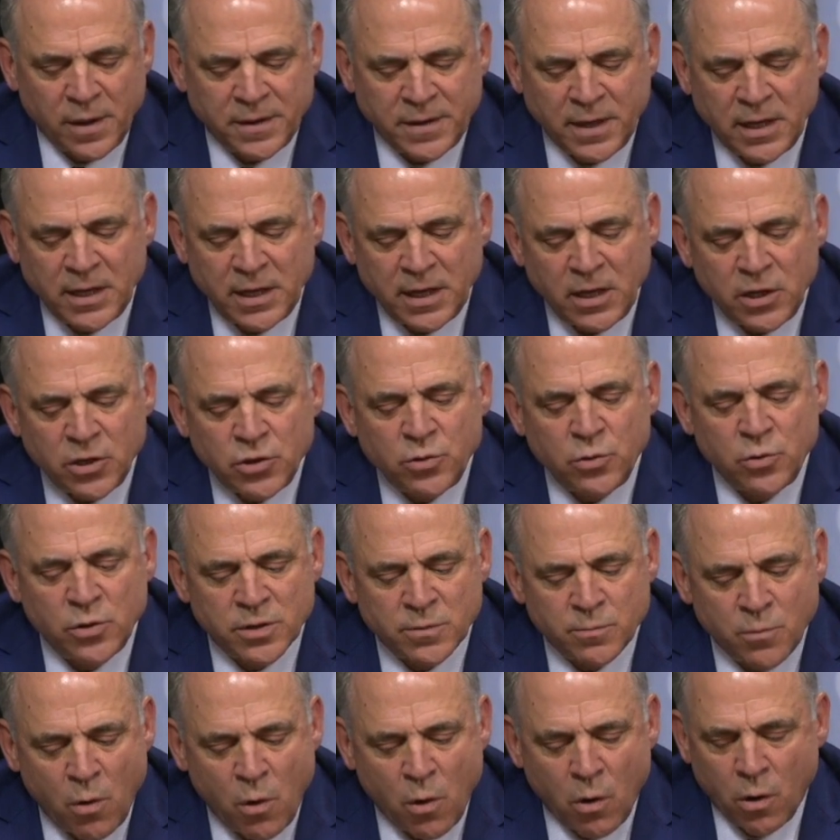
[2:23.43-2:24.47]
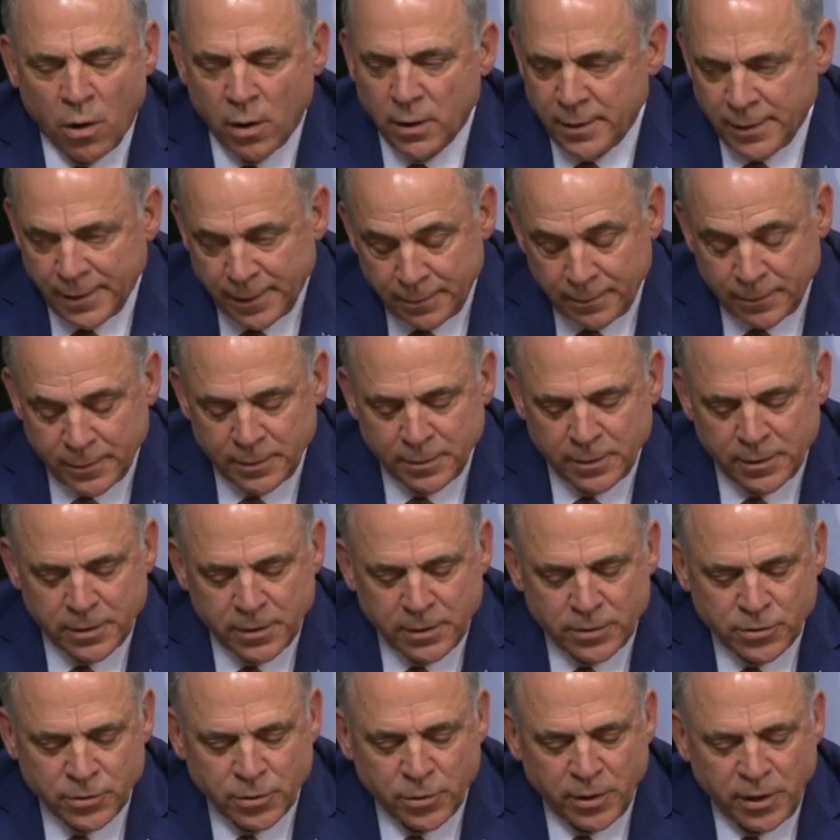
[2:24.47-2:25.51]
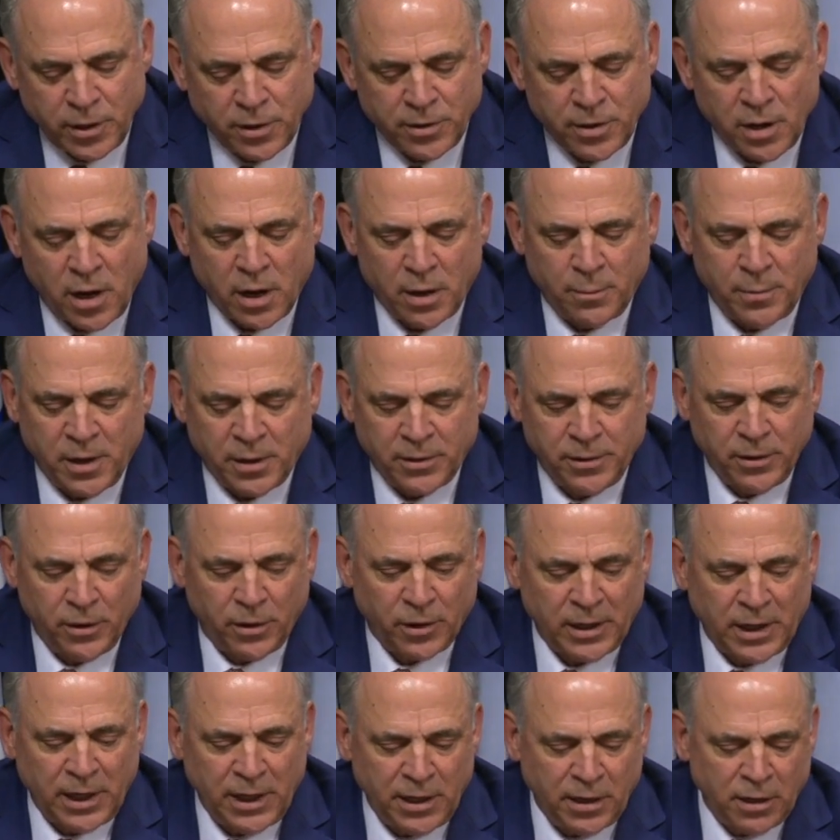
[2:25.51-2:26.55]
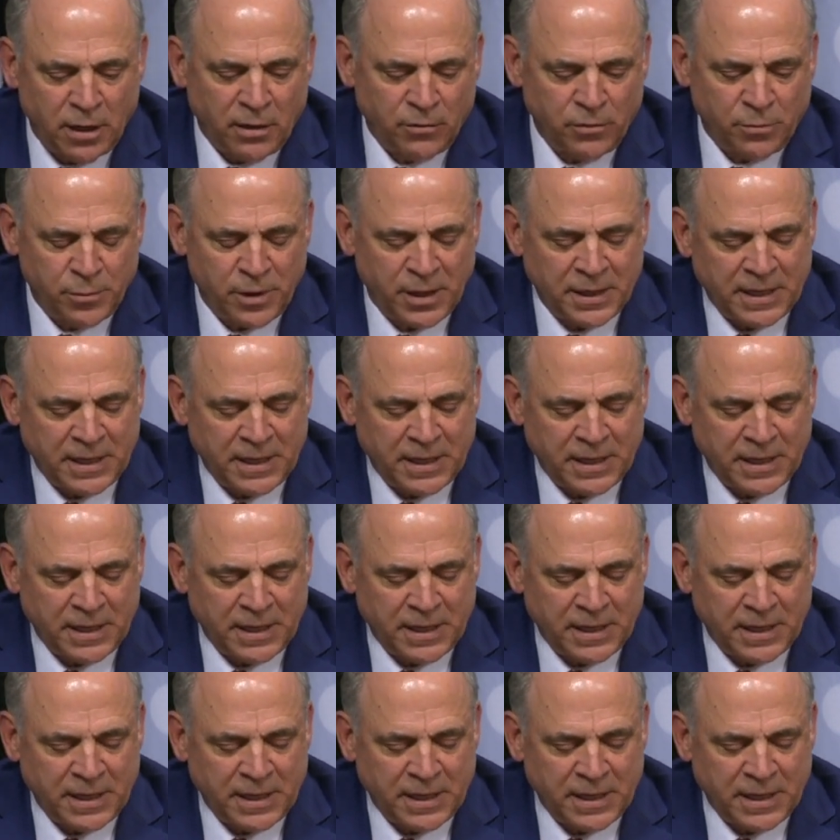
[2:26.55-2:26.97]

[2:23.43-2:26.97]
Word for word: I think the issue is more, and um, uh, sir here talk about you know, clean government.